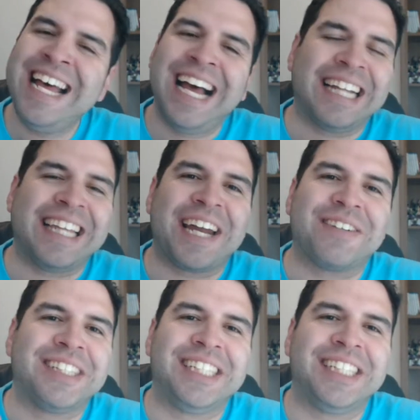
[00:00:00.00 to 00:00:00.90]
I thought it
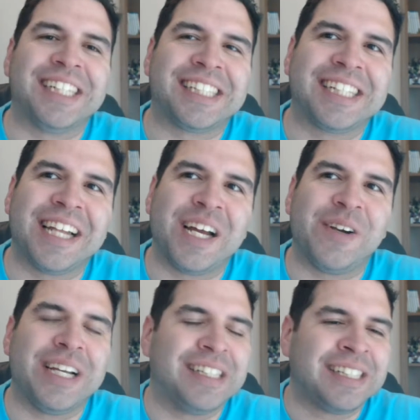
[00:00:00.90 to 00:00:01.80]
was just
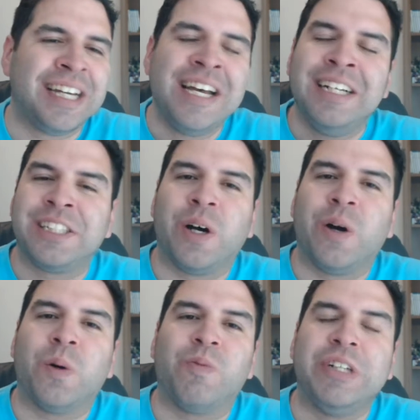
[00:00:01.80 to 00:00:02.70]
hilarious.
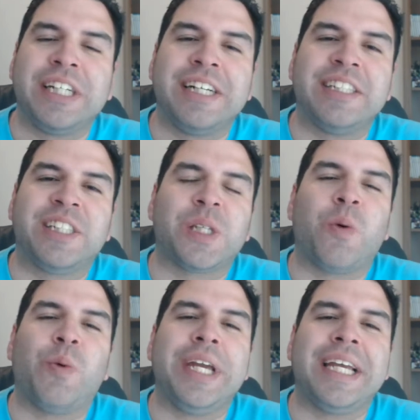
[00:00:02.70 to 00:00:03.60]
So Vegeta's so
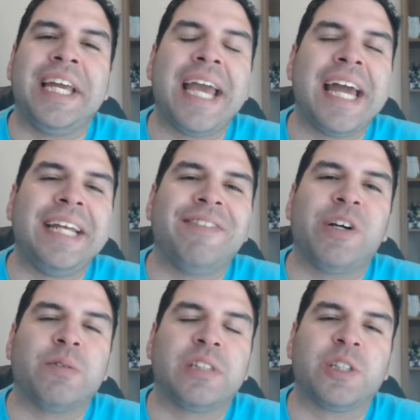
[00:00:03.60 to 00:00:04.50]
weak, he can't even
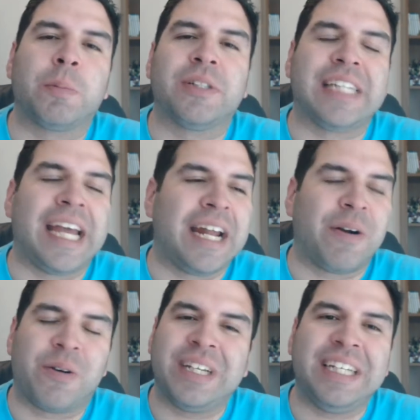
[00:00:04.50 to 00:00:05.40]
go Super Saiyan,
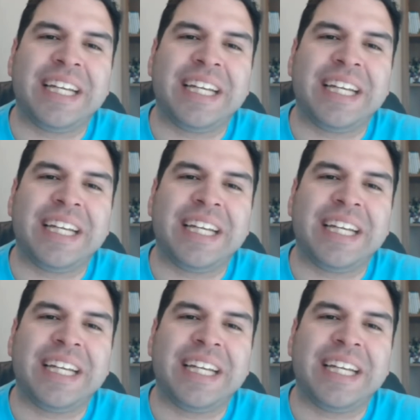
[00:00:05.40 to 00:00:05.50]
or he